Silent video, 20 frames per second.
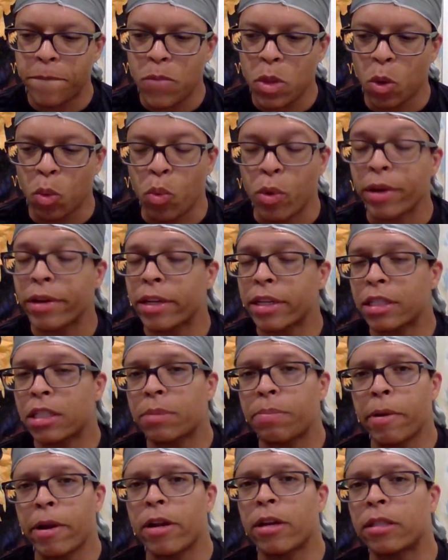what an
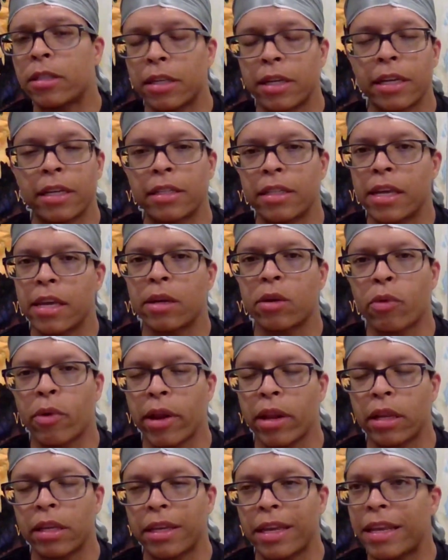experience it is
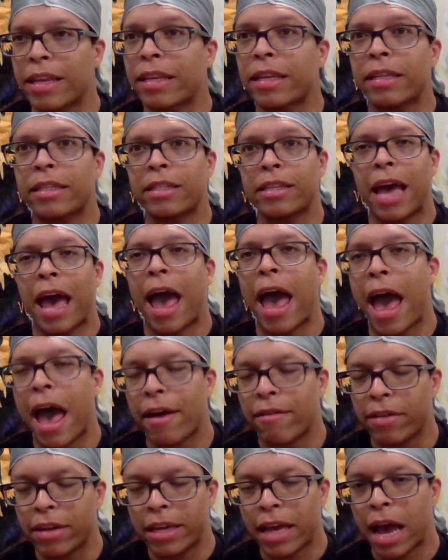getting to
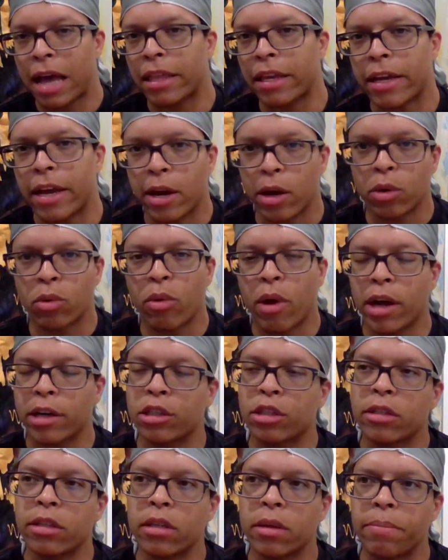have a guy like Aaron
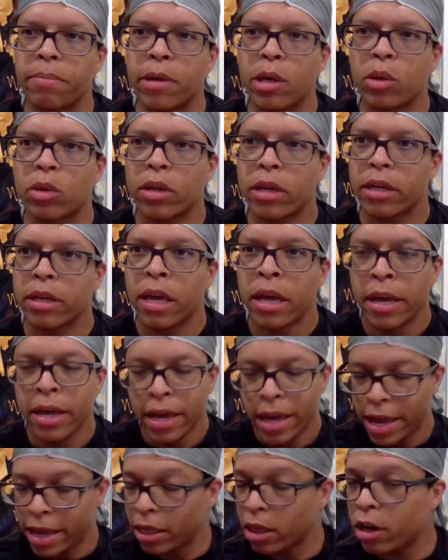Rodgers in the building
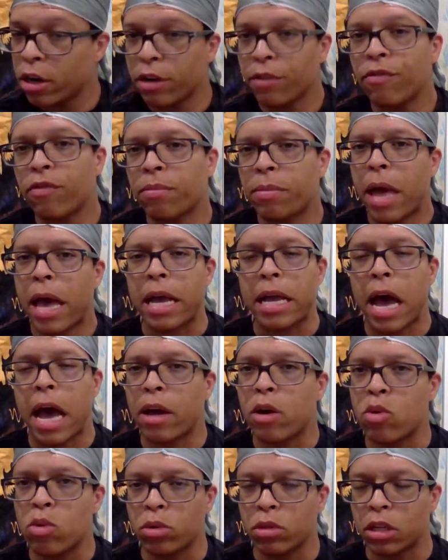and learning from that
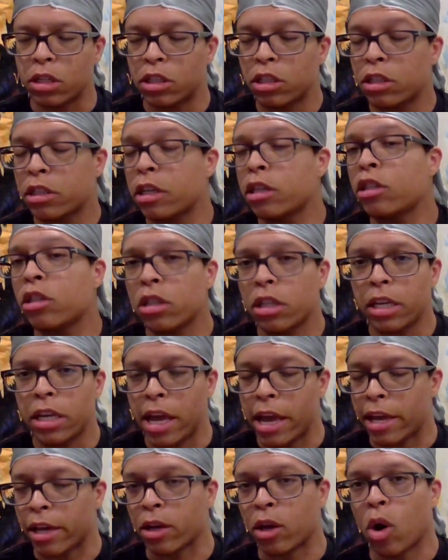guy who's
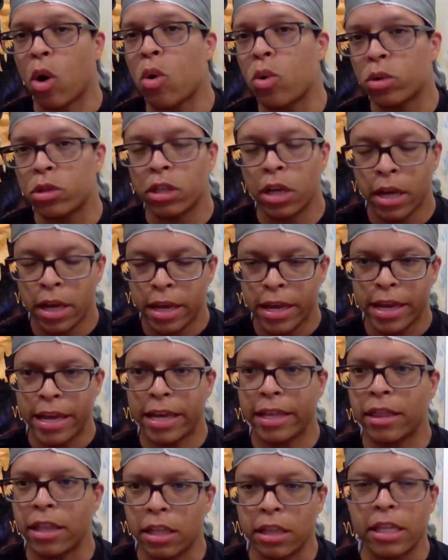essentially a coach
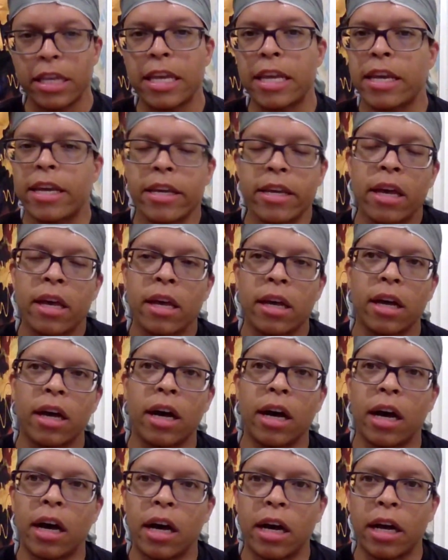in the league,
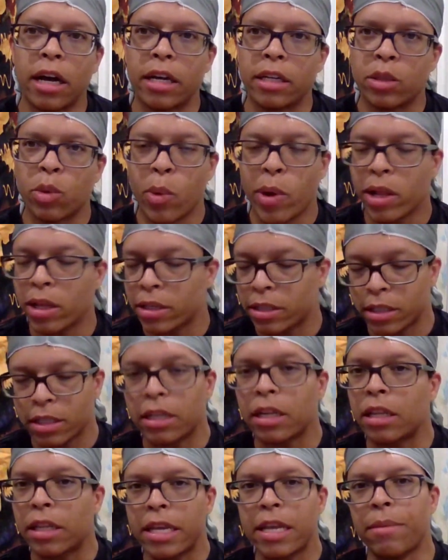as well as an
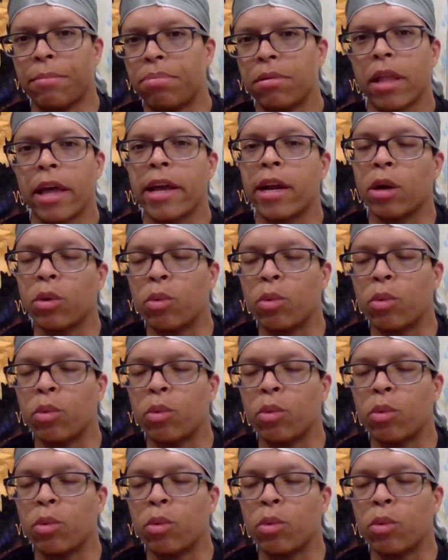elite player,